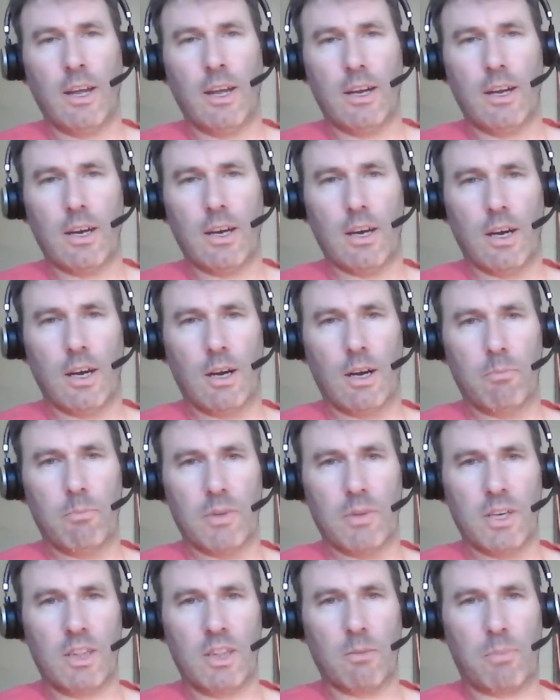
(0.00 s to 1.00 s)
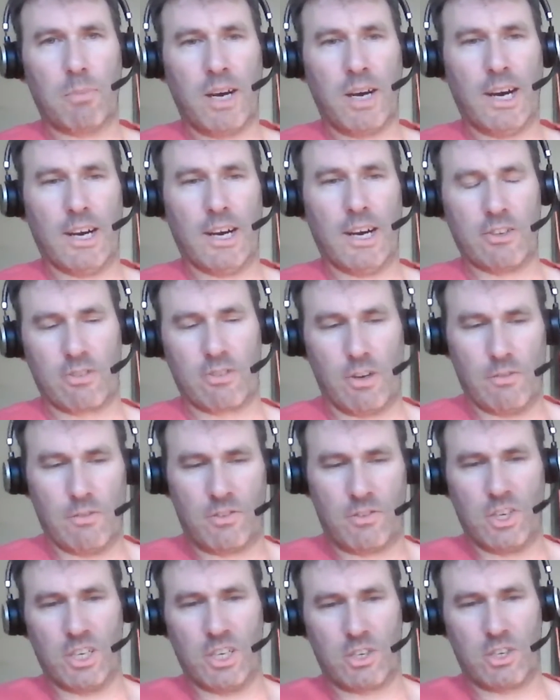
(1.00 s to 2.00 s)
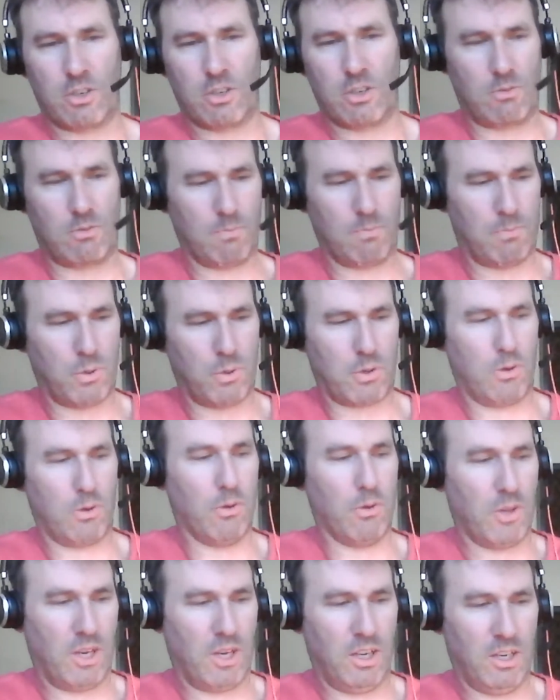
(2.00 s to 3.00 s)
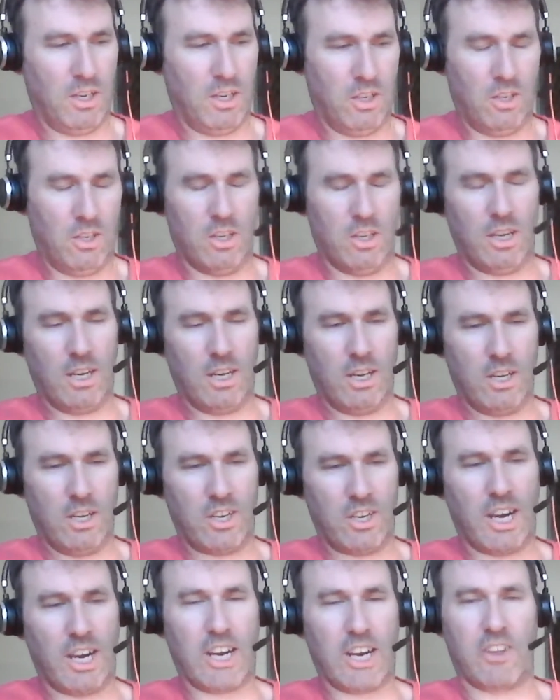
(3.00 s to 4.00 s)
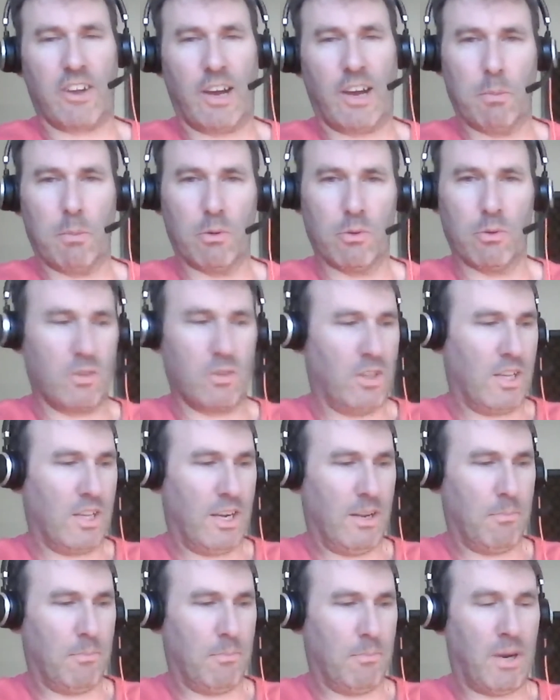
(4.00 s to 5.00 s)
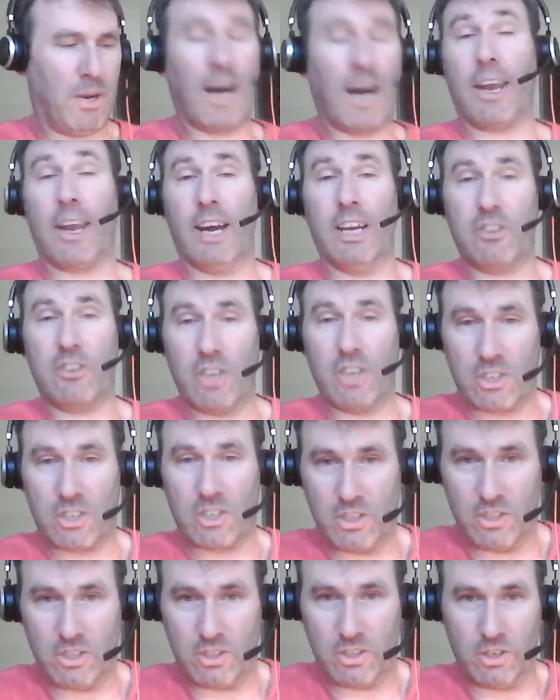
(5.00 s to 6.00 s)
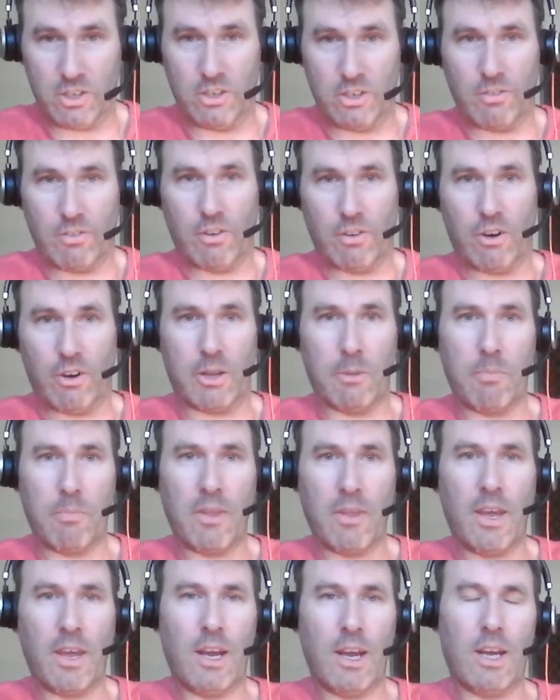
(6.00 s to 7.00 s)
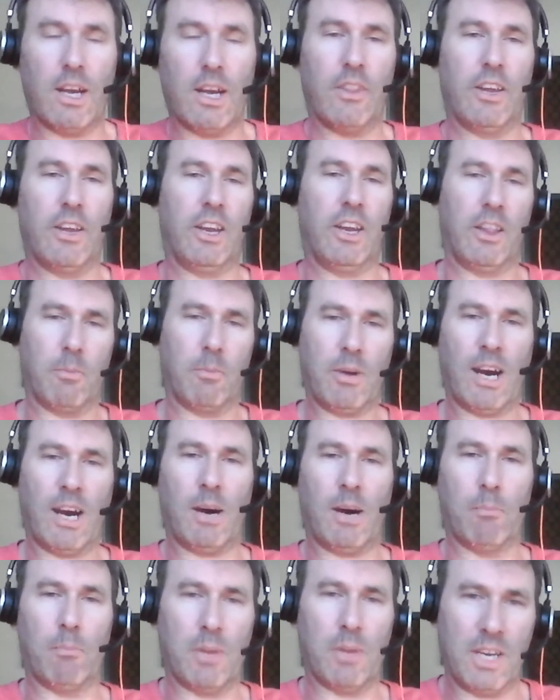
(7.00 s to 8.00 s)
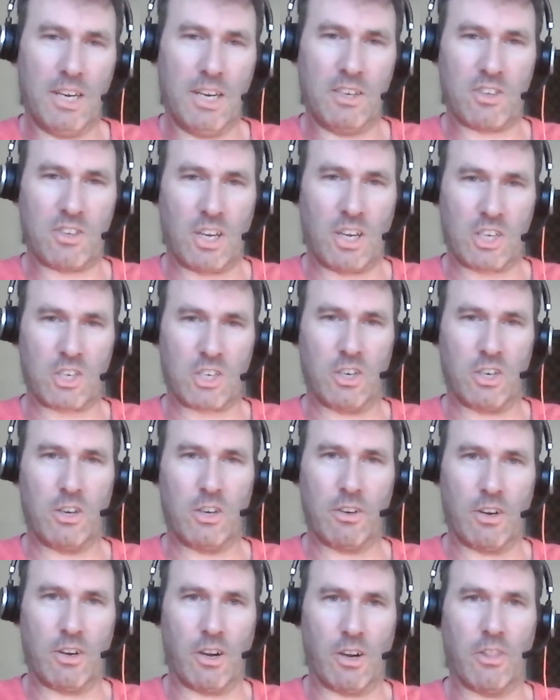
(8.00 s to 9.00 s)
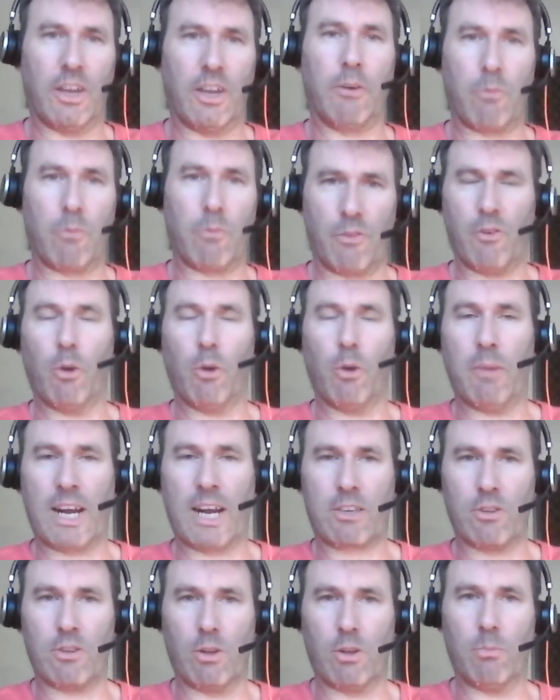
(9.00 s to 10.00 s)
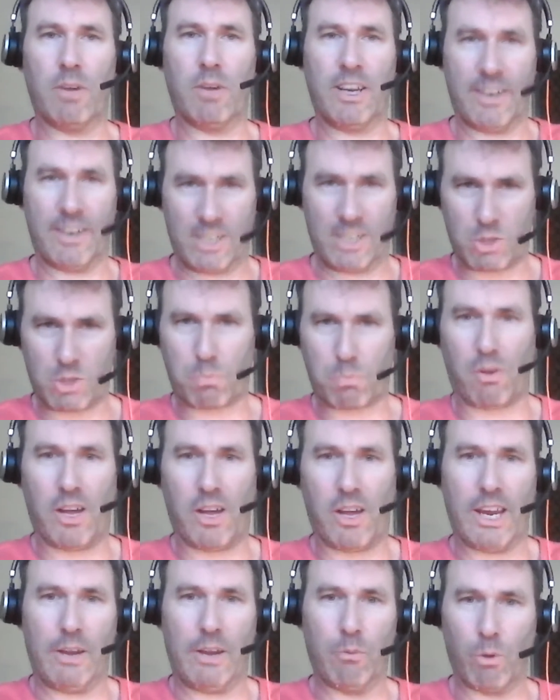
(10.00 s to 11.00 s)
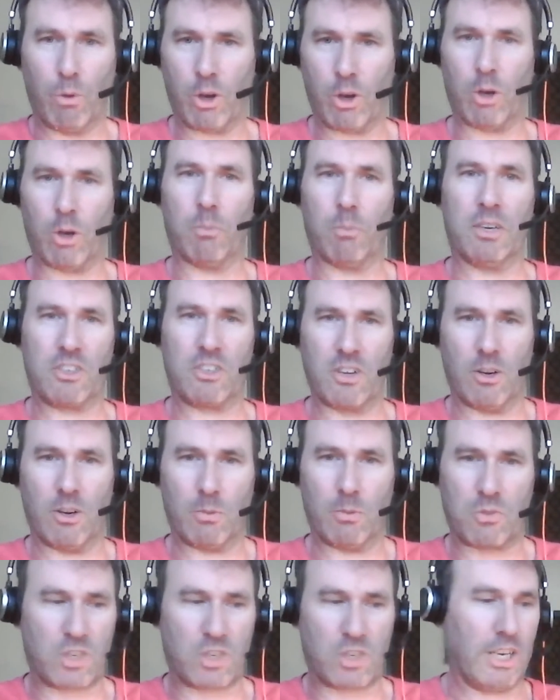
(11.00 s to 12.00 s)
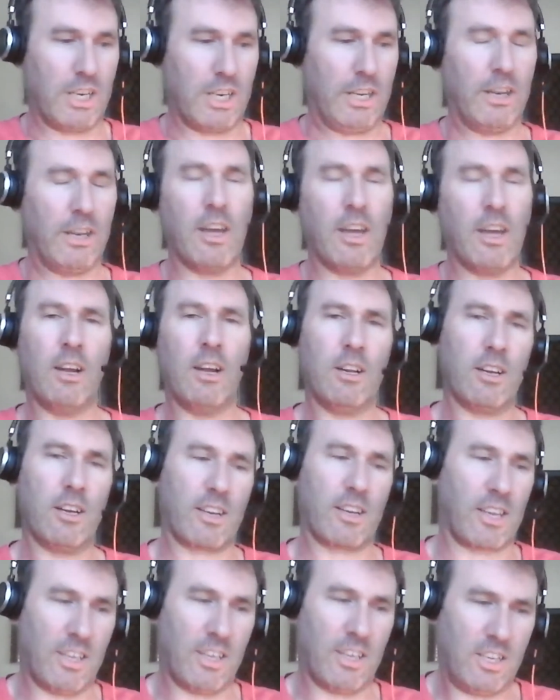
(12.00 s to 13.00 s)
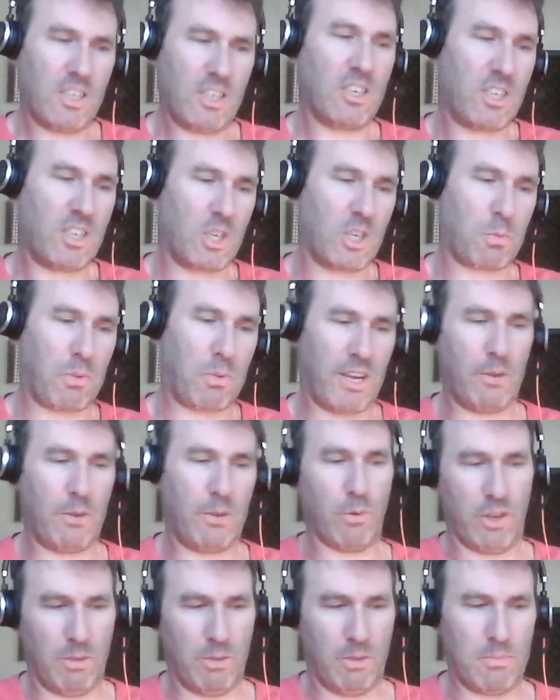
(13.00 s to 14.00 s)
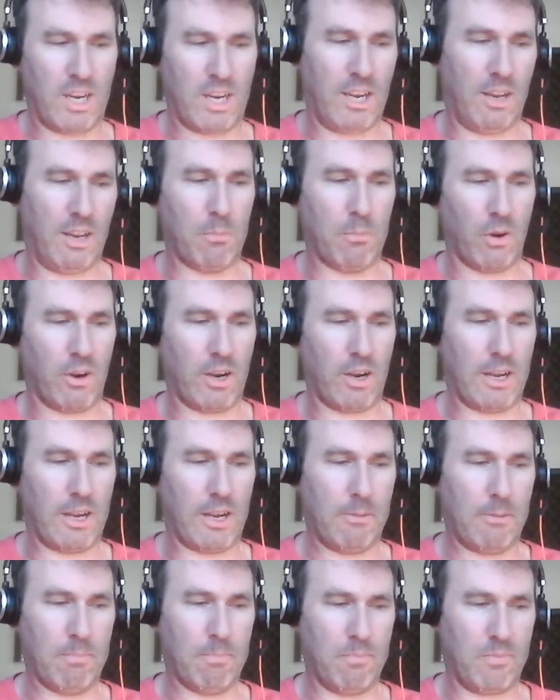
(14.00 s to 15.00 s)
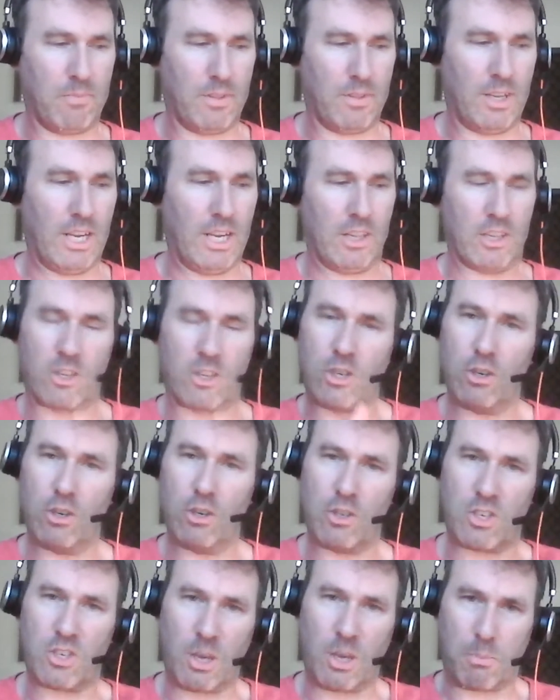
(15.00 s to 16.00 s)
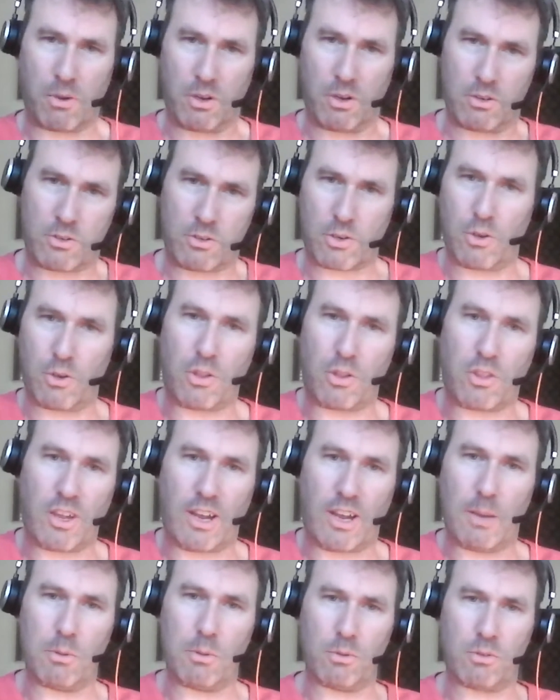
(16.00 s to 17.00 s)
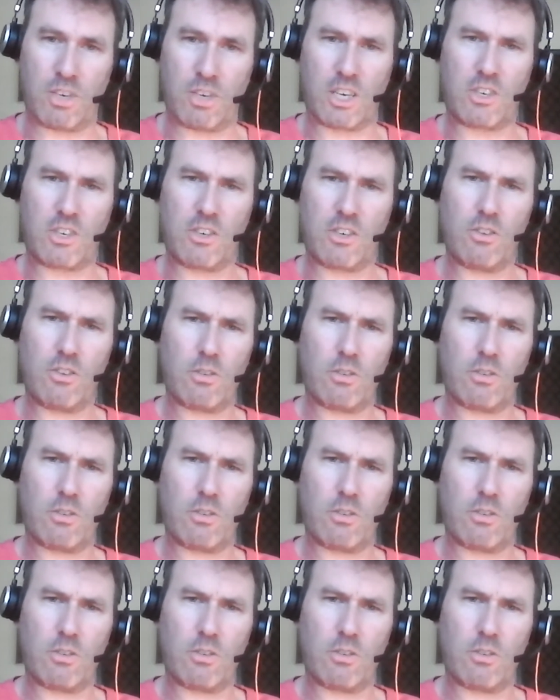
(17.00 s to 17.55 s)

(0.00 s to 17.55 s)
In the past, I've just put all the data tables in that part A section as you define it, and then in the part B section, I then refer back to them and explain what I'm seeing. Can you just explain what you're meaning by the two separate truth table sections, please?